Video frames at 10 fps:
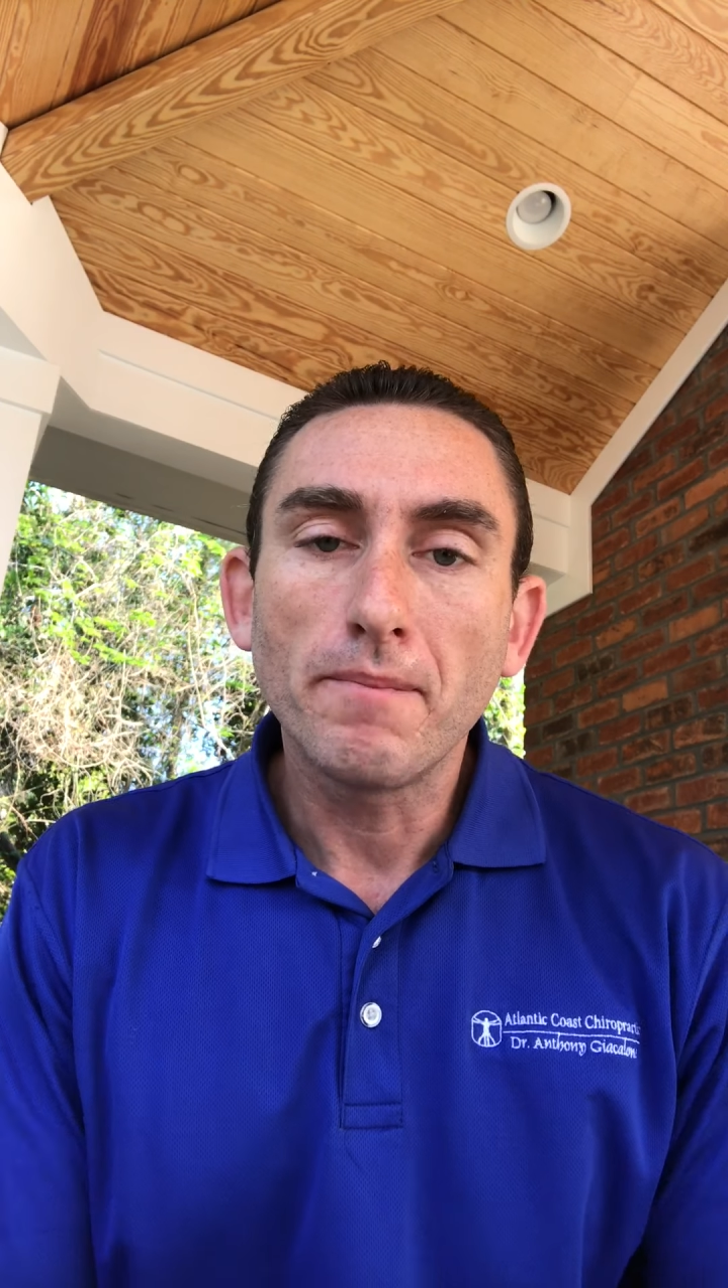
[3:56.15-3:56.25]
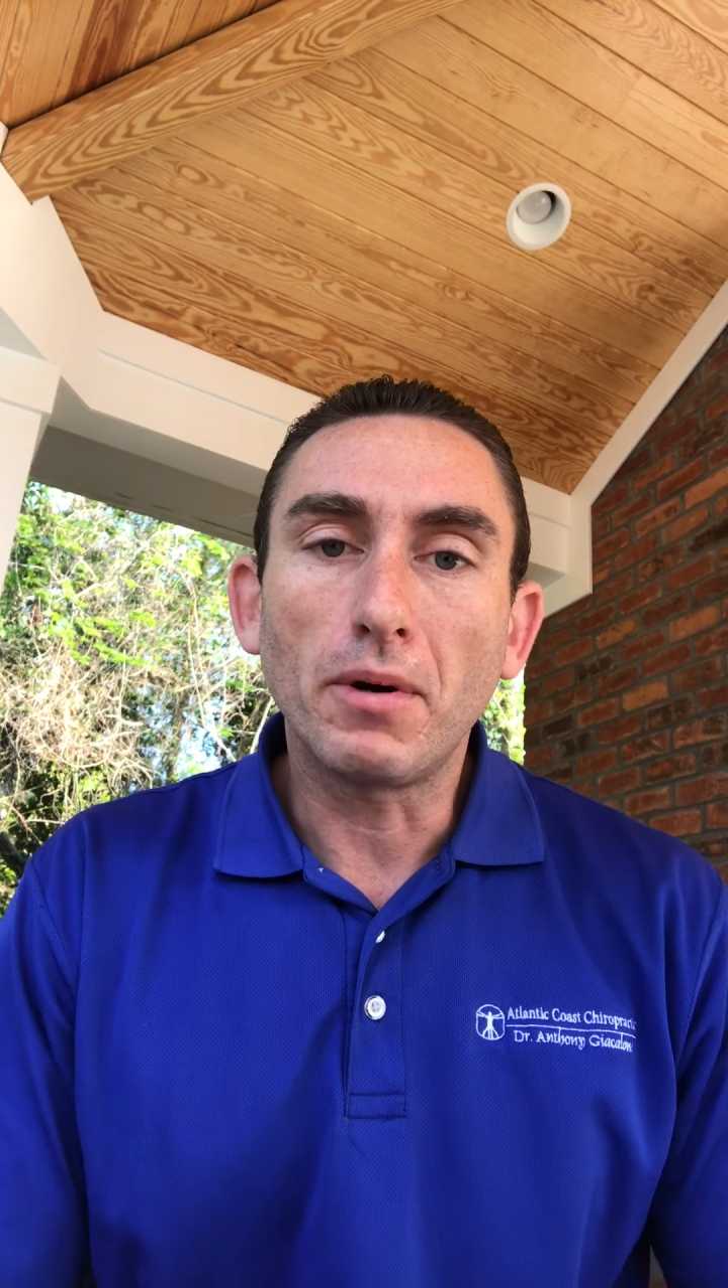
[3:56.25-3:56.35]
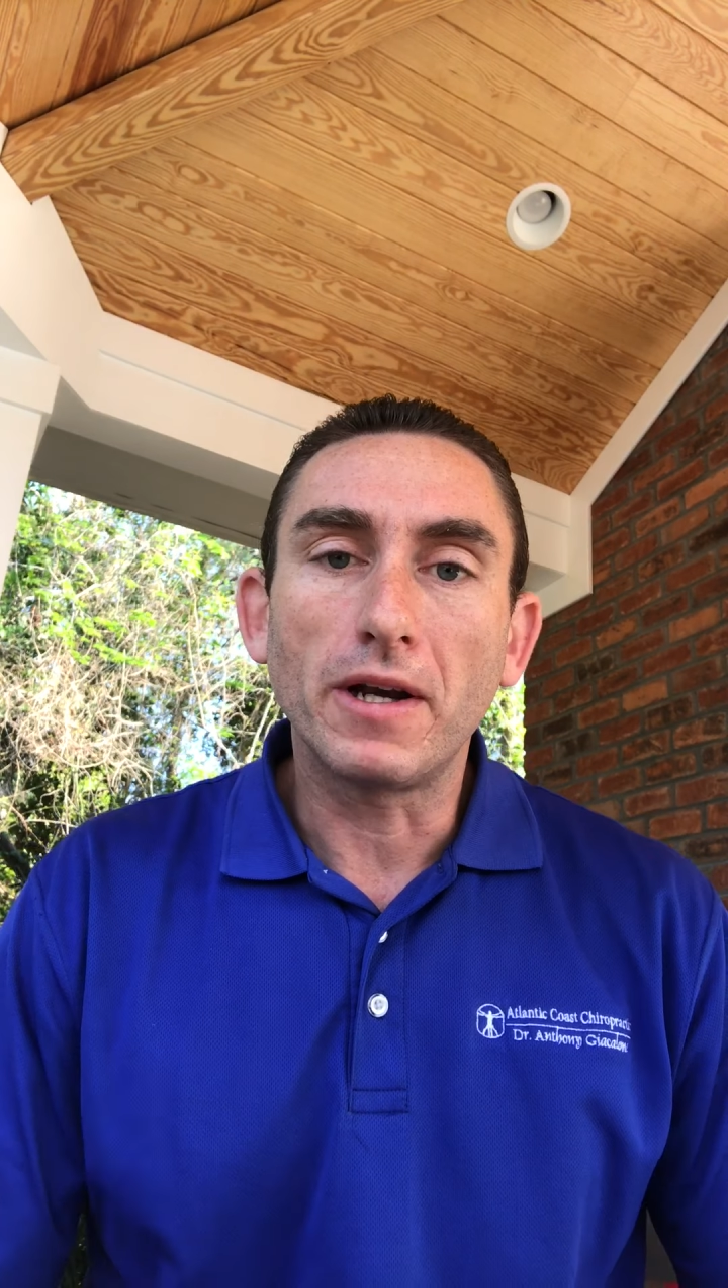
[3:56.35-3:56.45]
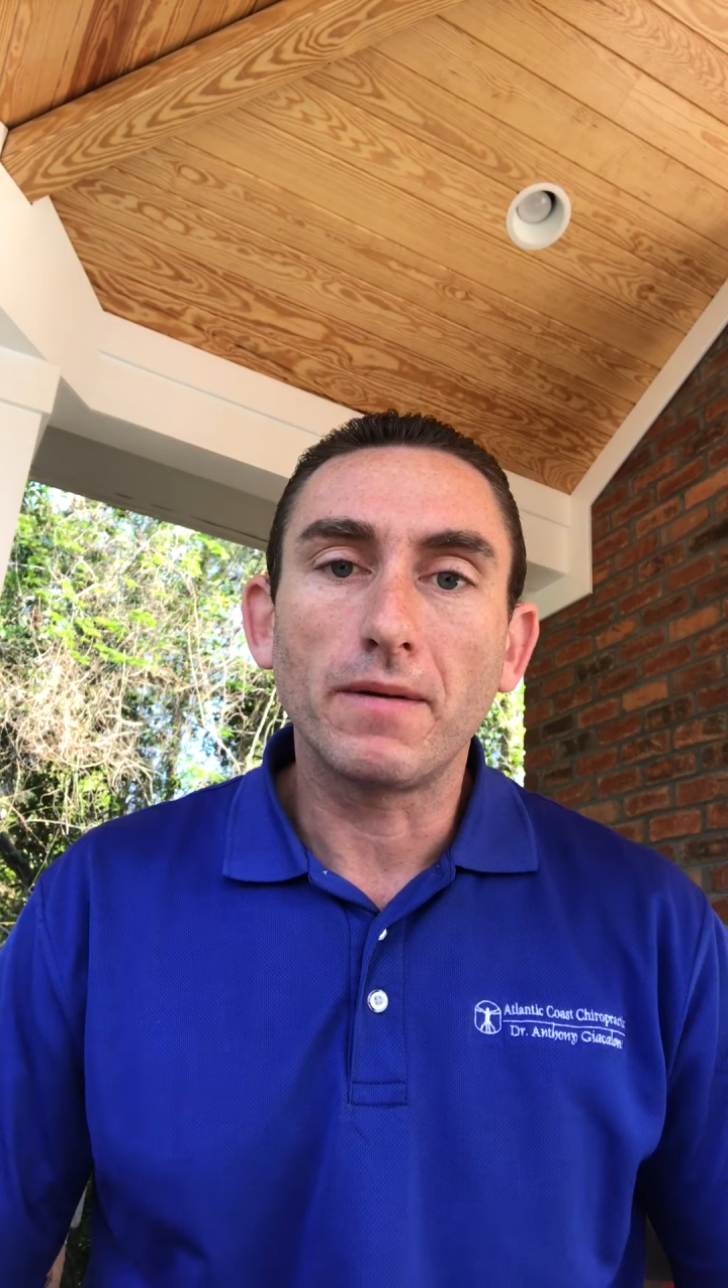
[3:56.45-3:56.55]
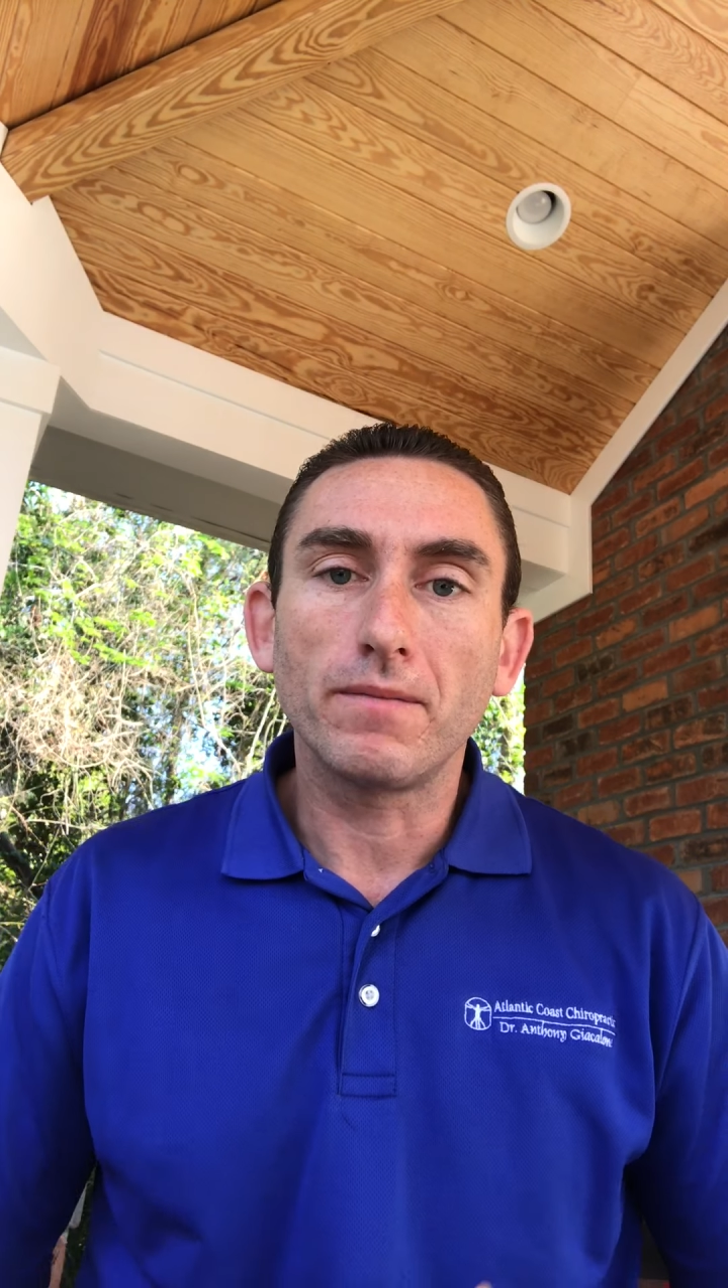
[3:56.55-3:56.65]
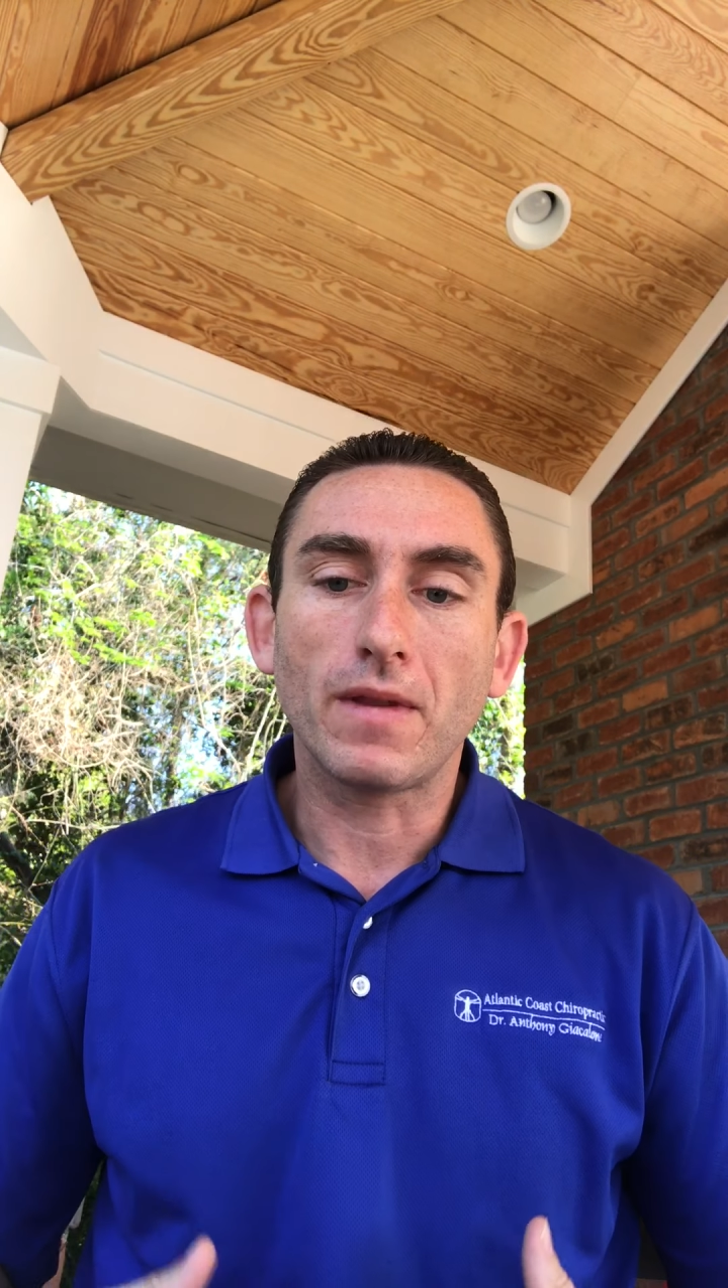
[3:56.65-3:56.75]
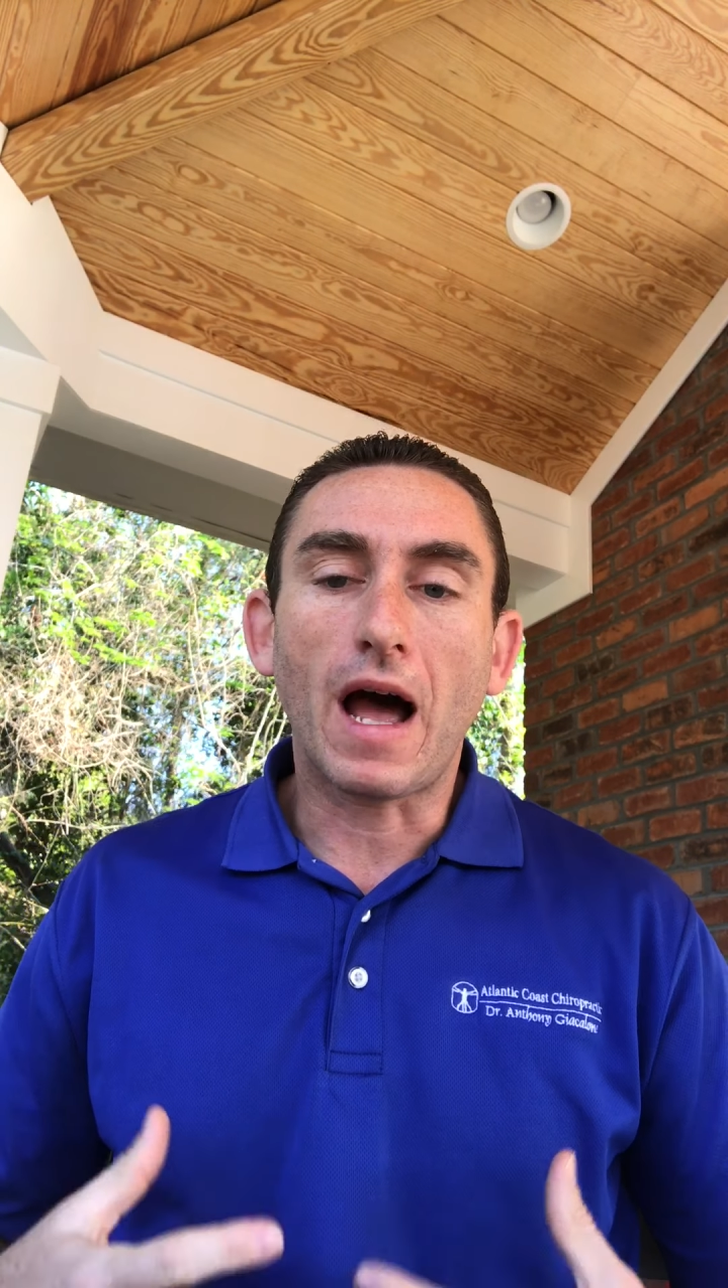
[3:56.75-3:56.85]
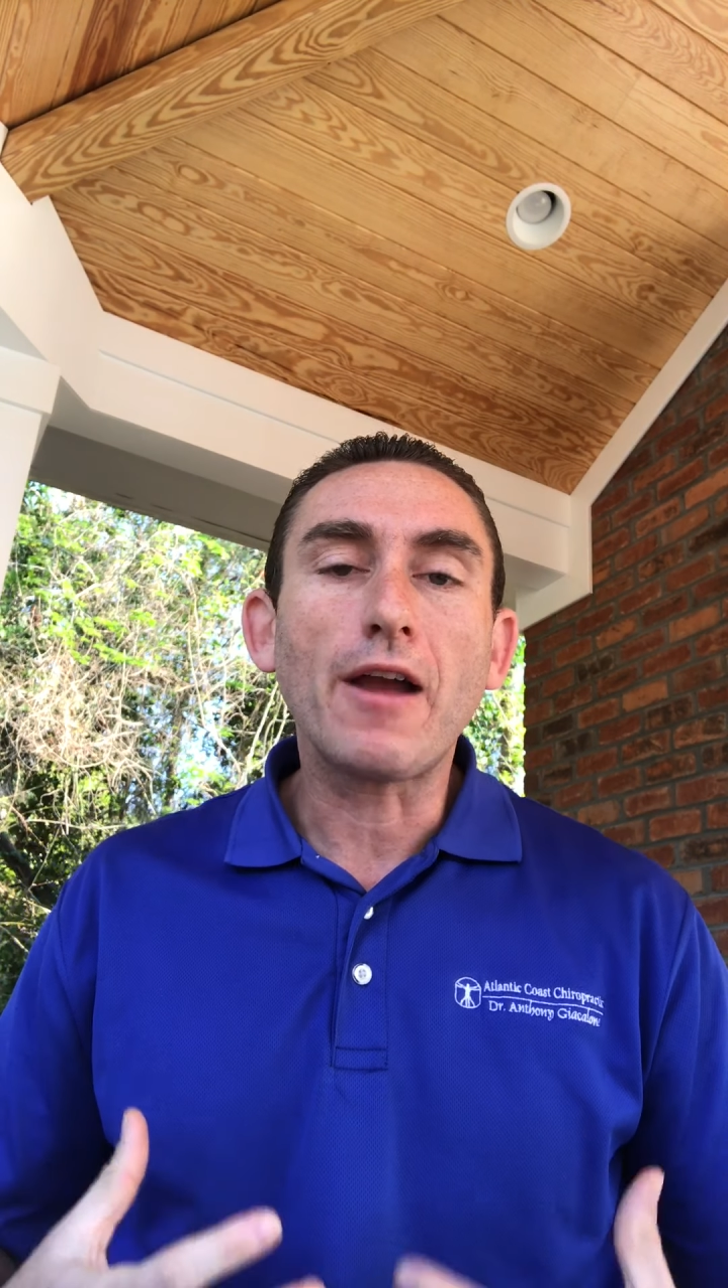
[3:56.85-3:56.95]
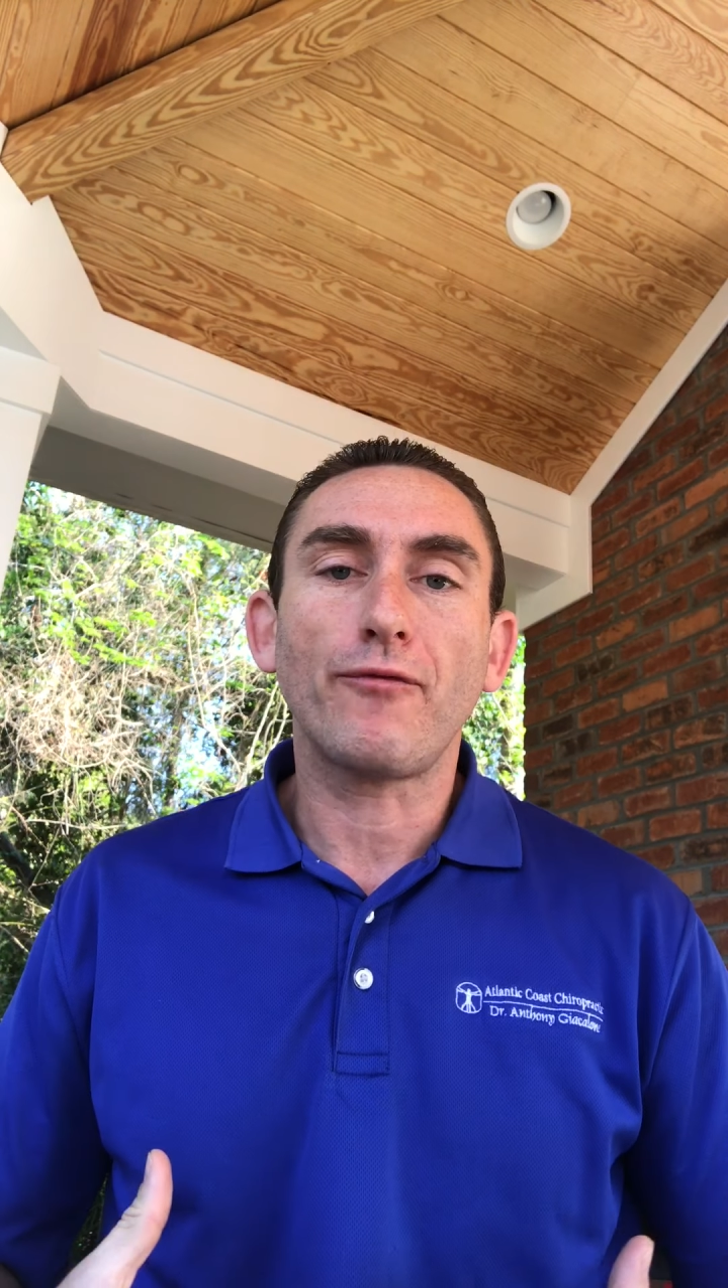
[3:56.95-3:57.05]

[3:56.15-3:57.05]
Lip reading: but I